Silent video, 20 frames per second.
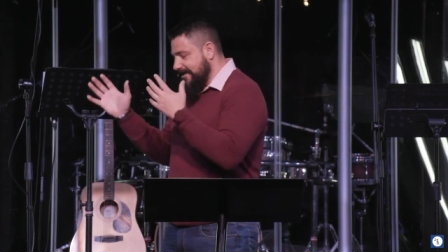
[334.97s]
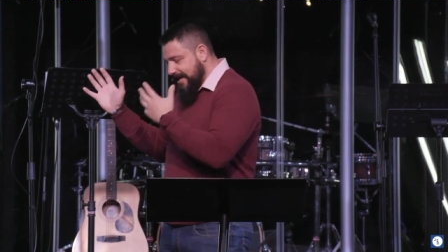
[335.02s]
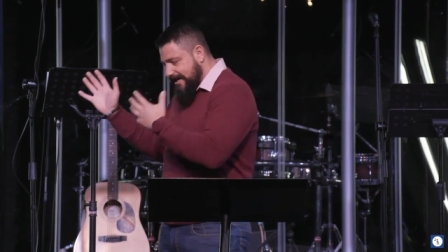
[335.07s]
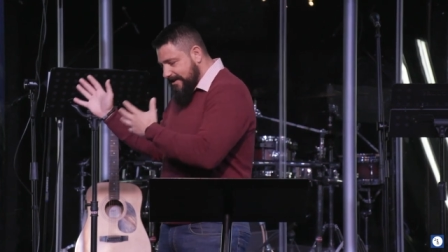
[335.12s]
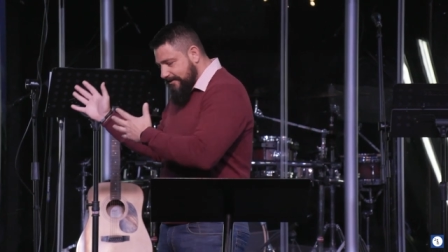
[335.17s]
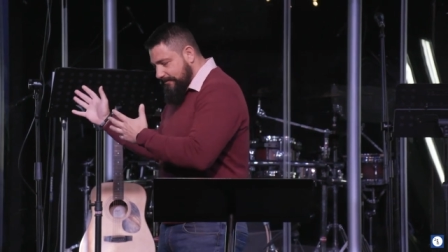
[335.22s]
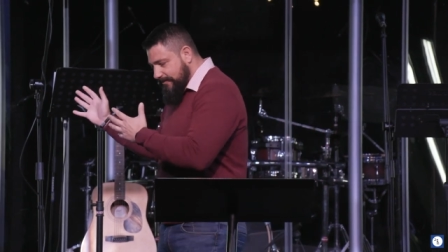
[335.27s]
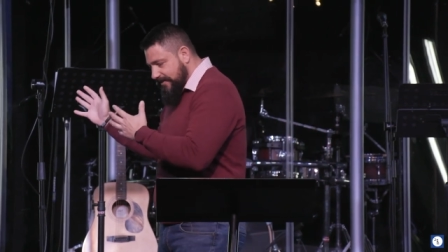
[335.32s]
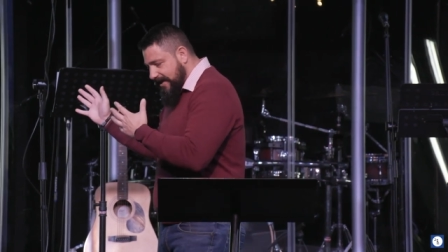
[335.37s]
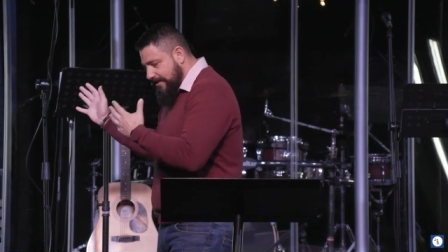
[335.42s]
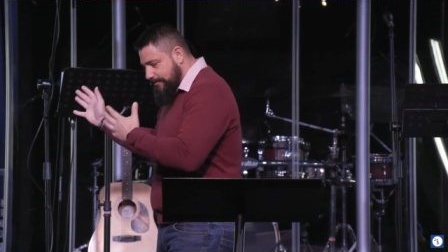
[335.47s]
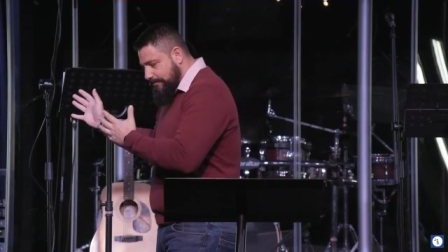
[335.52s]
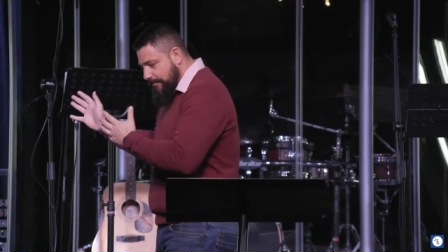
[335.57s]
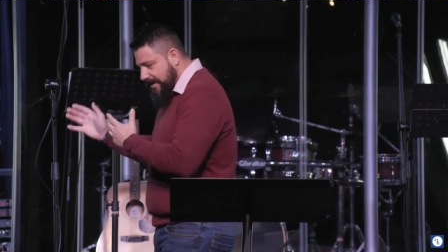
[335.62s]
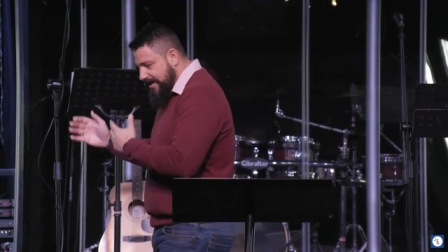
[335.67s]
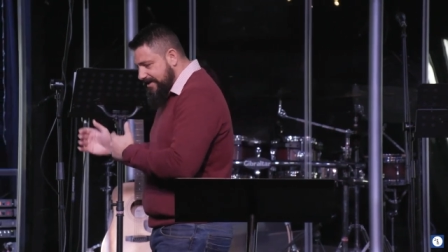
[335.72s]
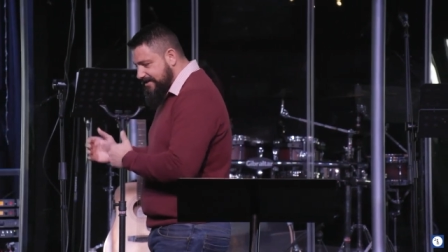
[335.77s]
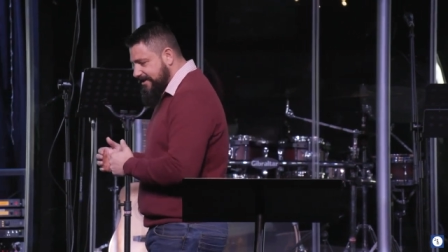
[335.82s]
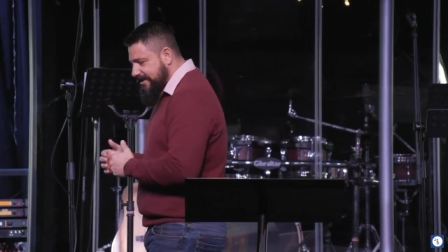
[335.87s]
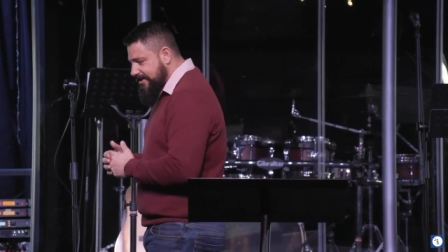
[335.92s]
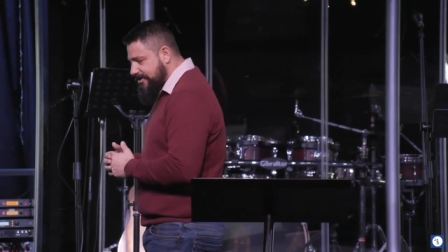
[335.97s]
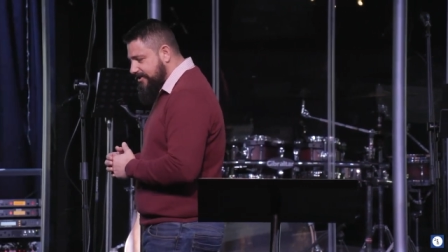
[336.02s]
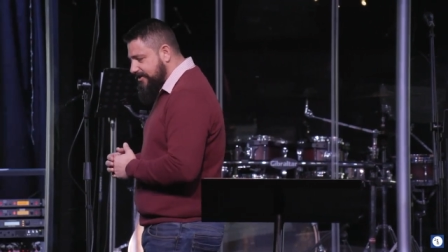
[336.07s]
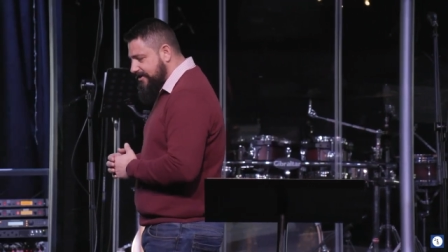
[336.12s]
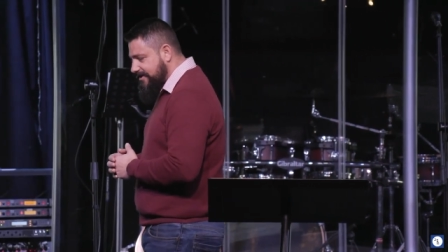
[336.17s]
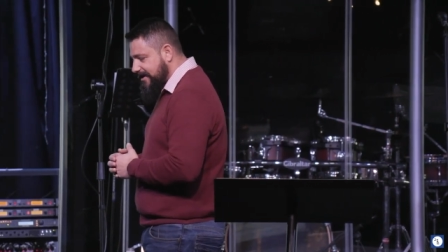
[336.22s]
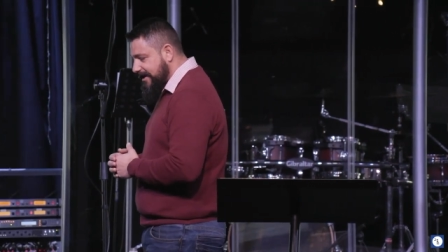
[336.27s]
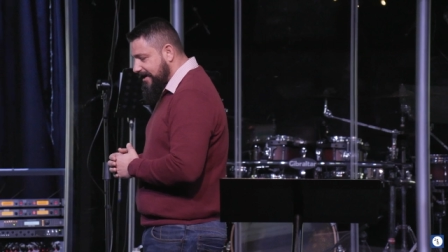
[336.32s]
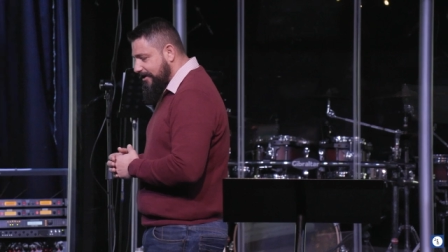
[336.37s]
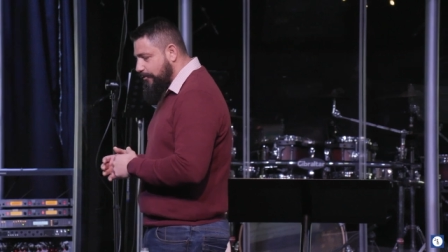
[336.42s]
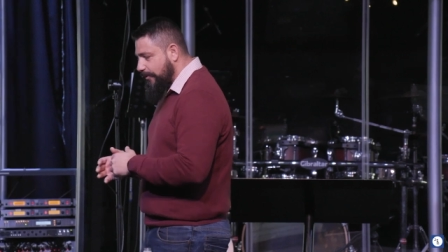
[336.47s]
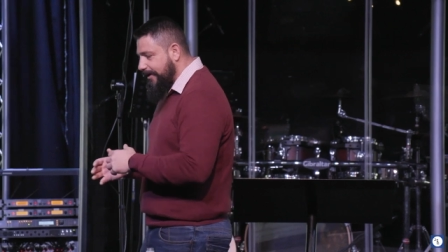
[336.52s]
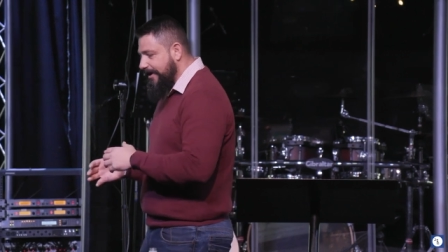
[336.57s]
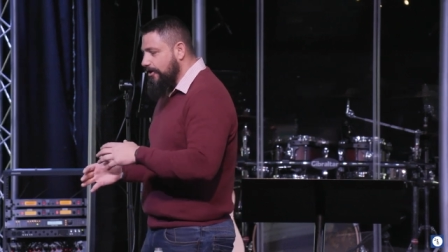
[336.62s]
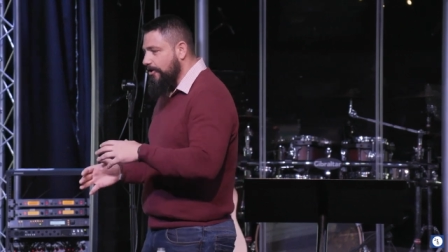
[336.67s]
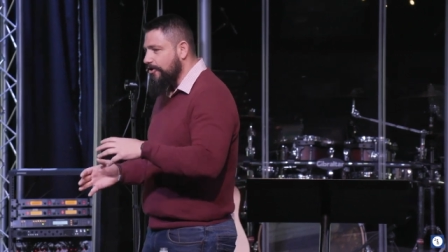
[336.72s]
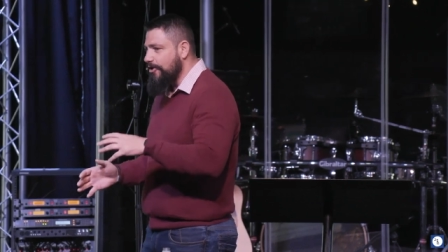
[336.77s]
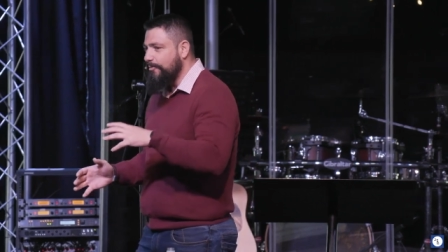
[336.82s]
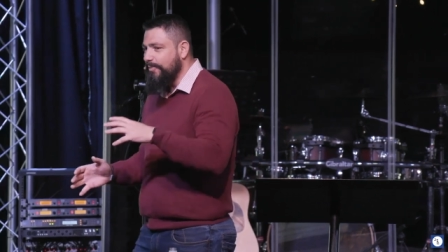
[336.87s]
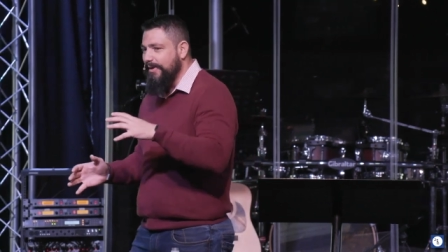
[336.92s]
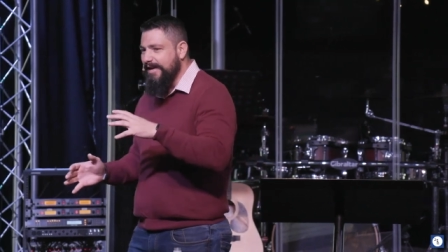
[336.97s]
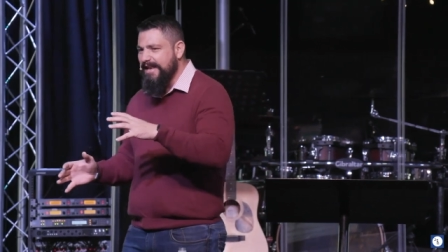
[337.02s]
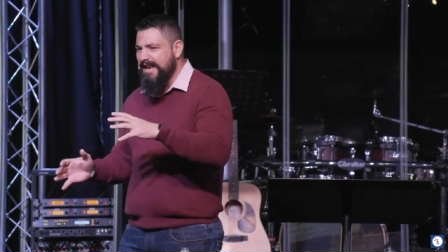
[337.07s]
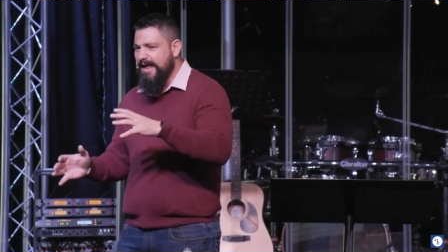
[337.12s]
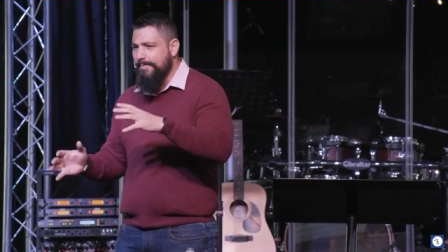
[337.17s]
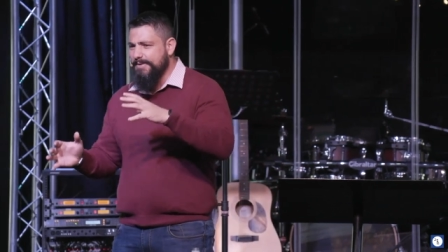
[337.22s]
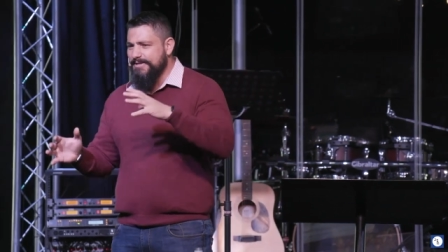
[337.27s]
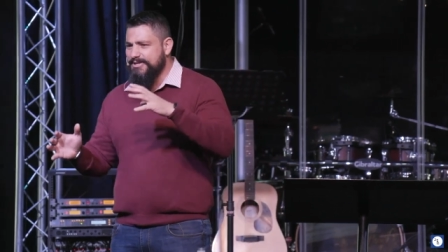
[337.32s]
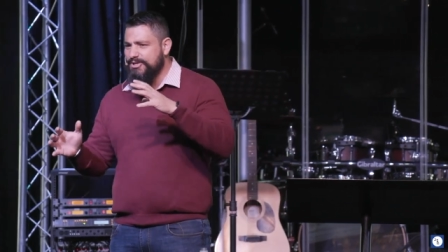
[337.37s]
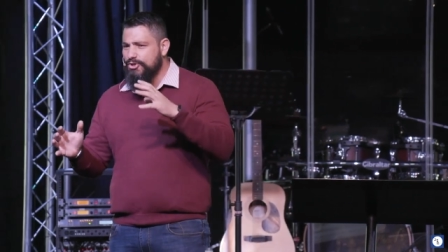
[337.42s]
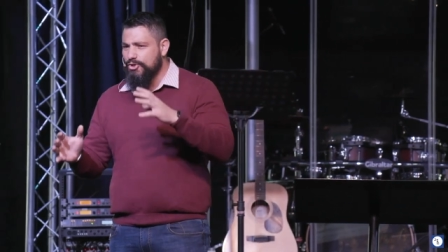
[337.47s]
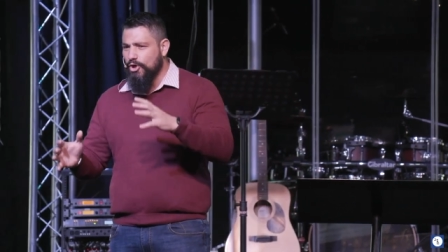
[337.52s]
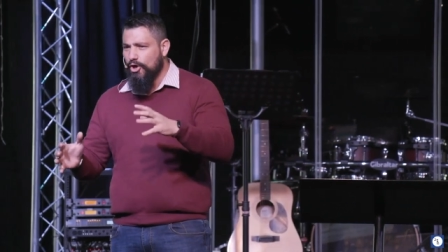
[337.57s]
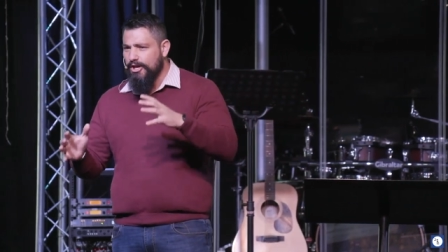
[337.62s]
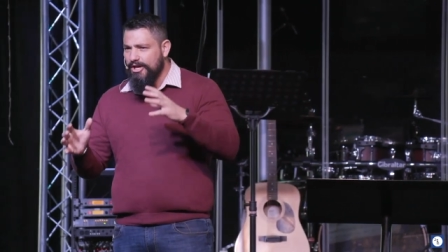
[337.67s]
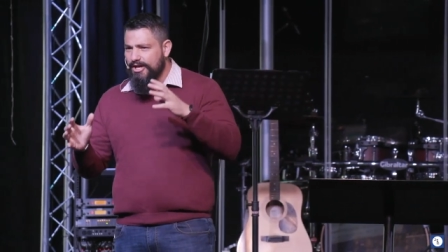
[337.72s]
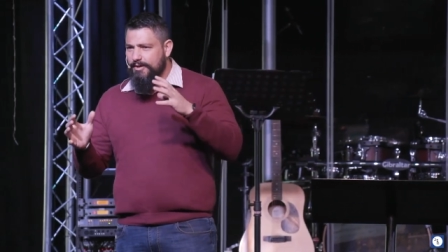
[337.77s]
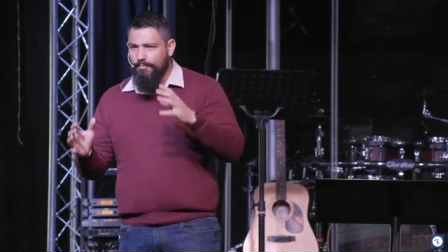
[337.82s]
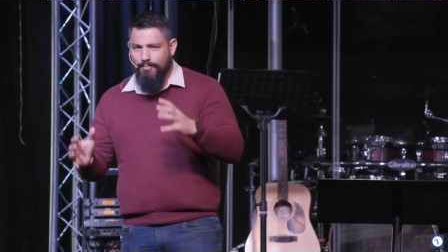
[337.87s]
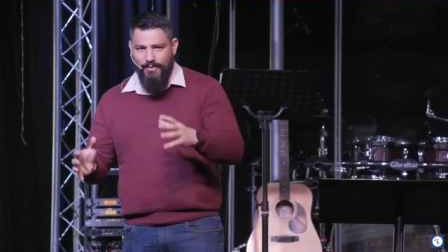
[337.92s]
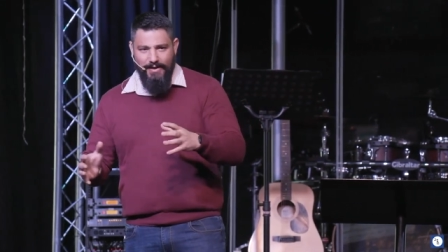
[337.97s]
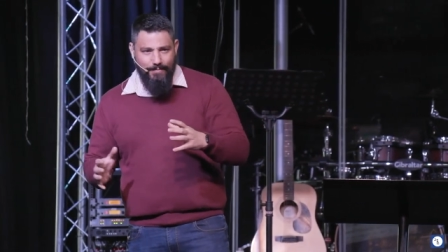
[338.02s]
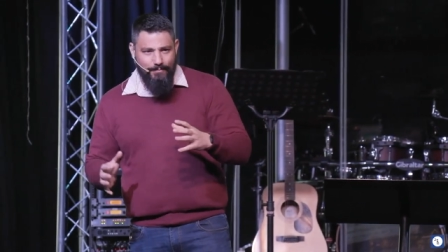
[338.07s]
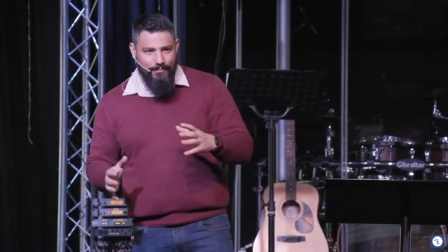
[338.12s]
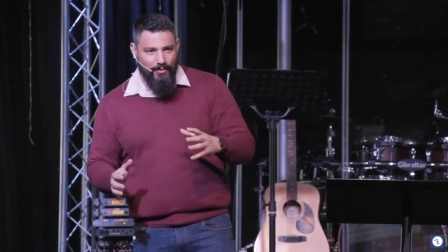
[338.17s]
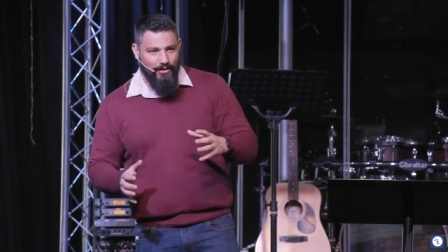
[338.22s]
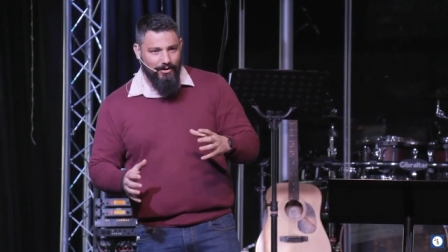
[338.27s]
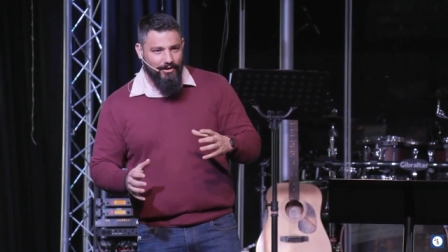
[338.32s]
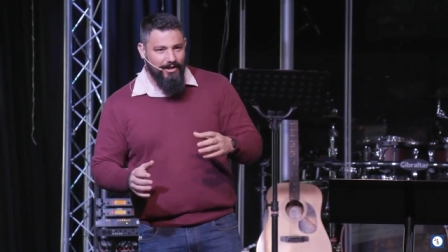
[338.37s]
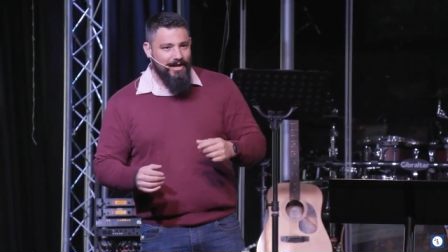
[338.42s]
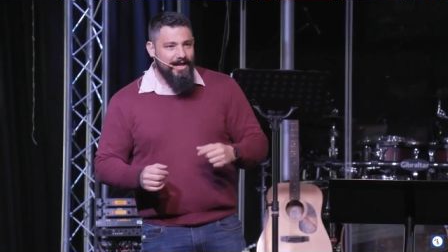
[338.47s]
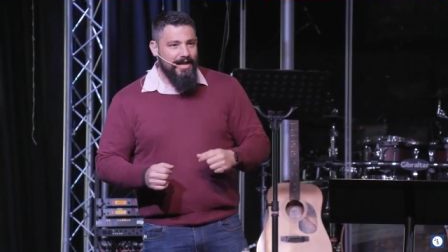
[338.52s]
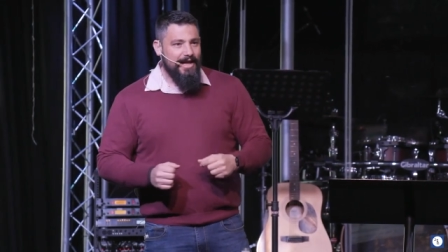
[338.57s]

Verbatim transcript: That, that message said we're going to be an apostolic people.